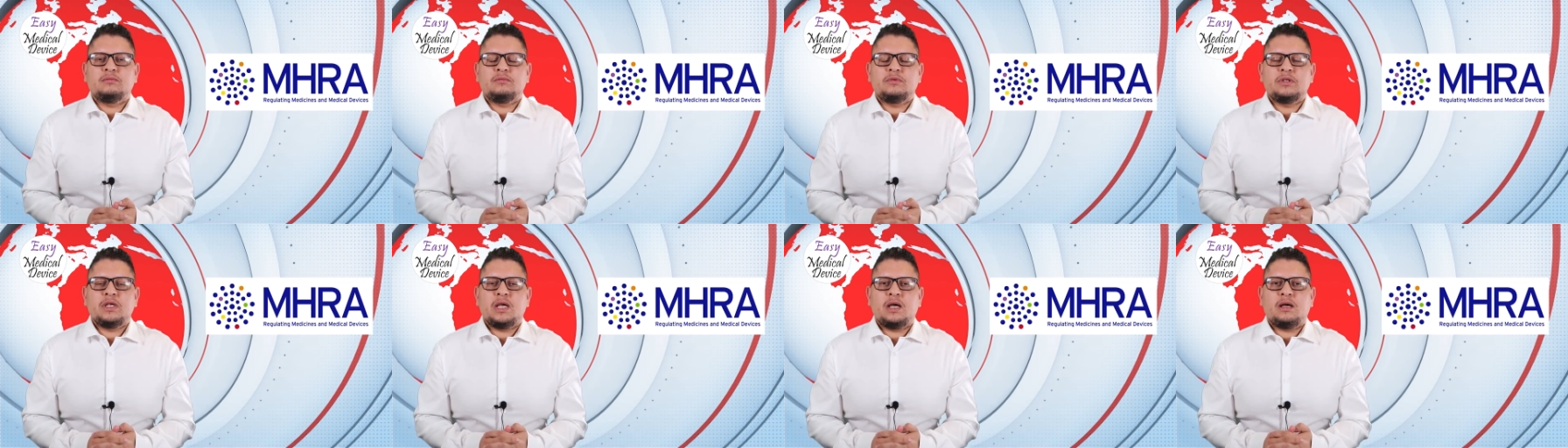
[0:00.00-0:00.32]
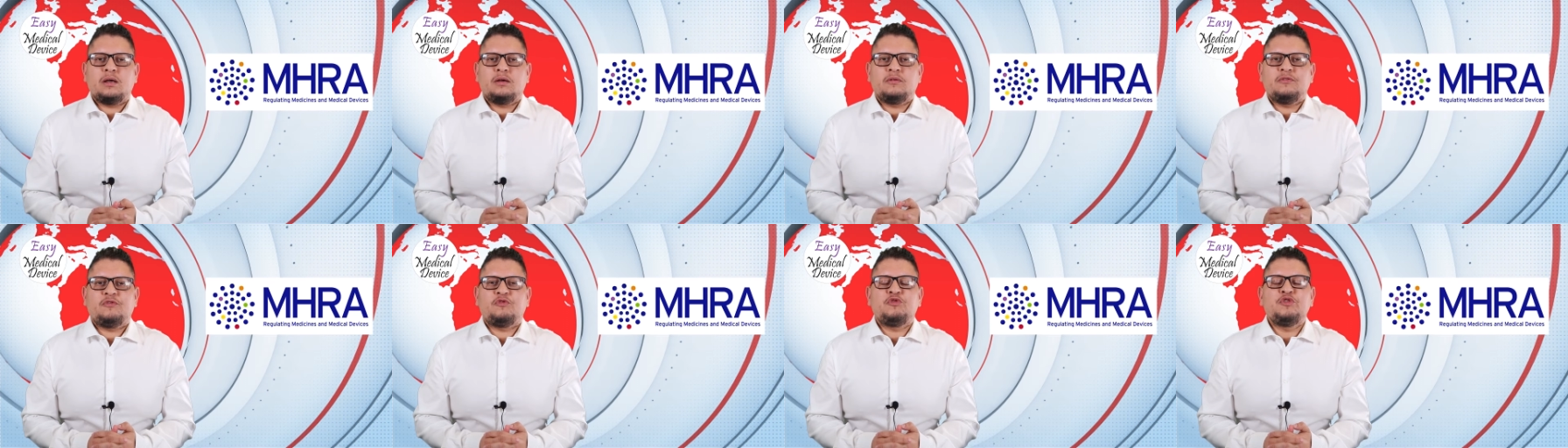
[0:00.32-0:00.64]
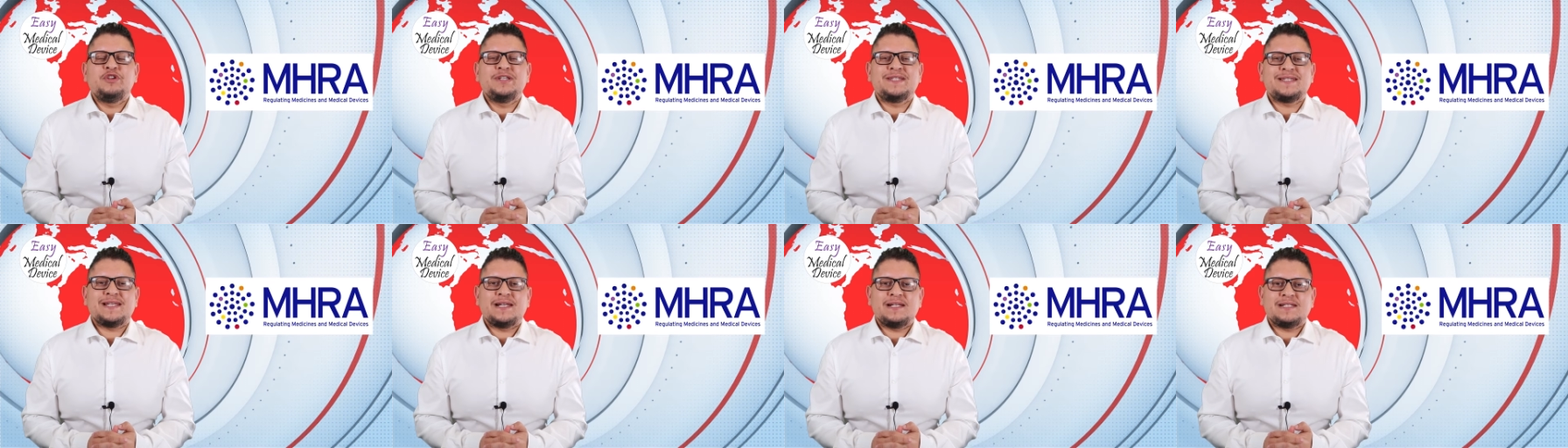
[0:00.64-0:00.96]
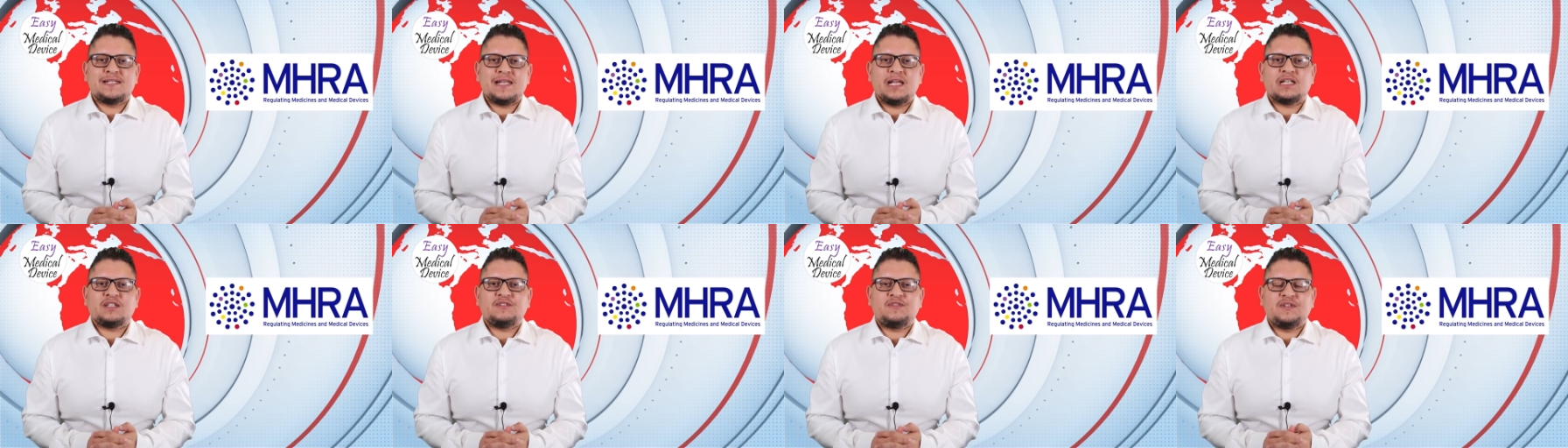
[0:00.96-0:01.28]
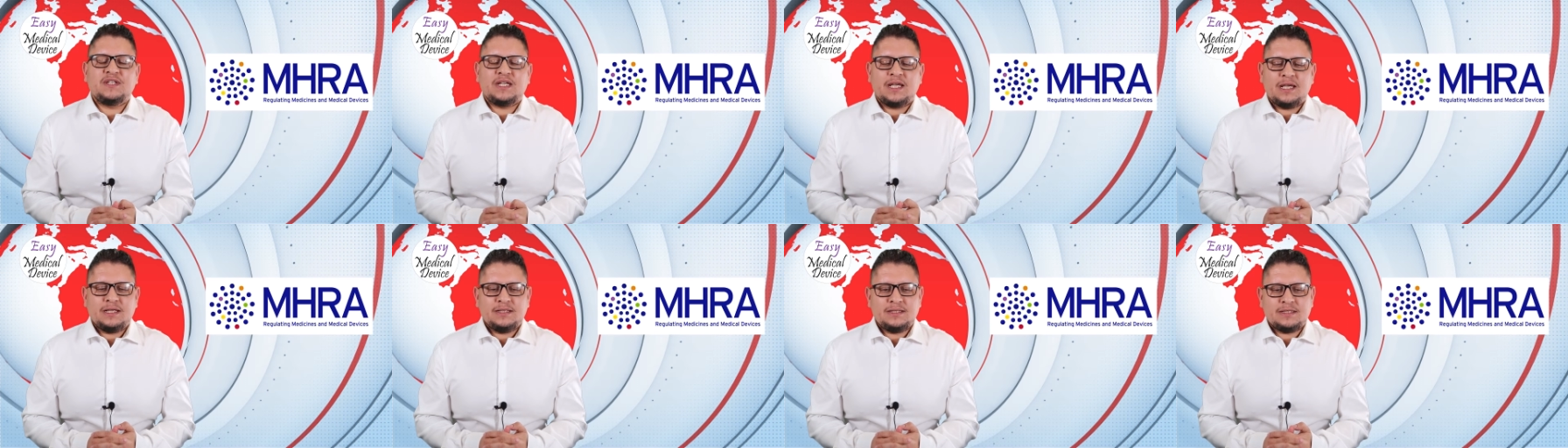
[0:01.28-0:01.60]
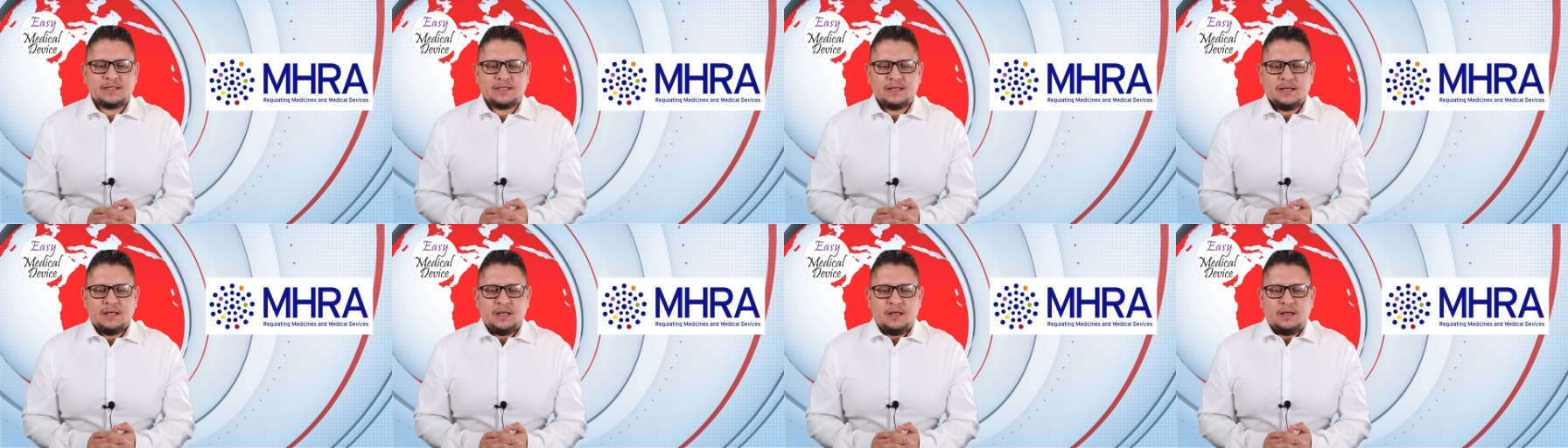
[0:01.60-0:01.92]
yeah free sale
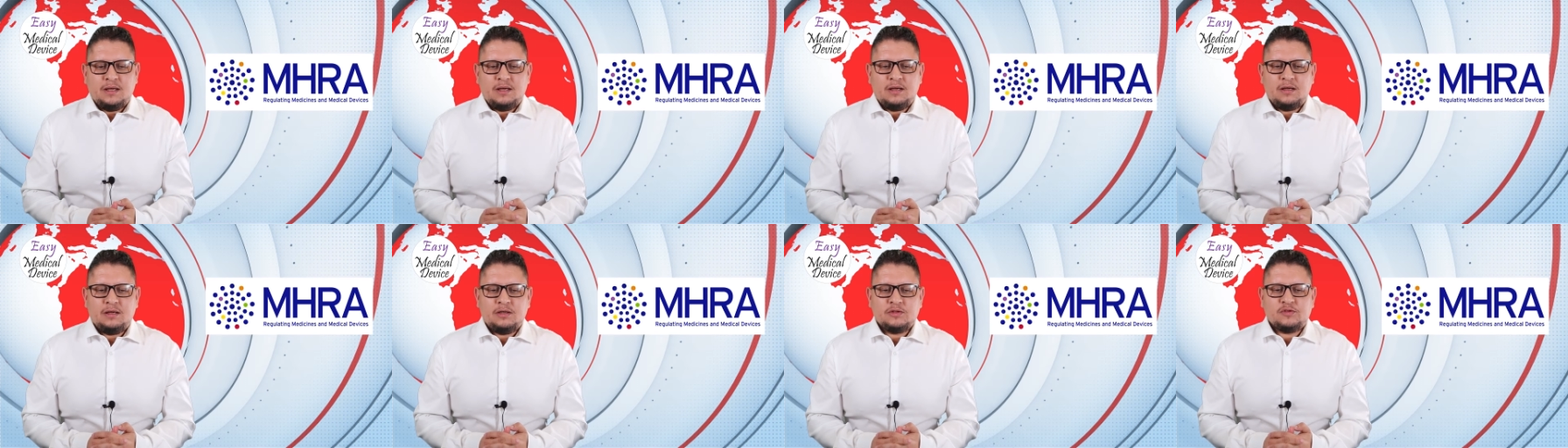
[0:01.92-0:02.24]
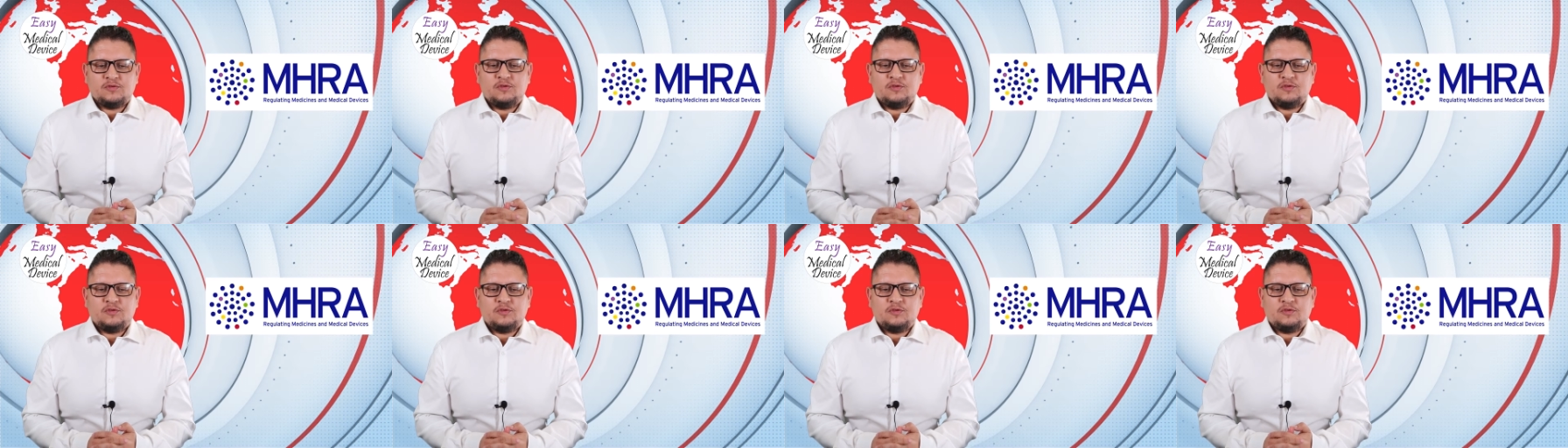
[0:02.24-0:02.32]
certificates uh,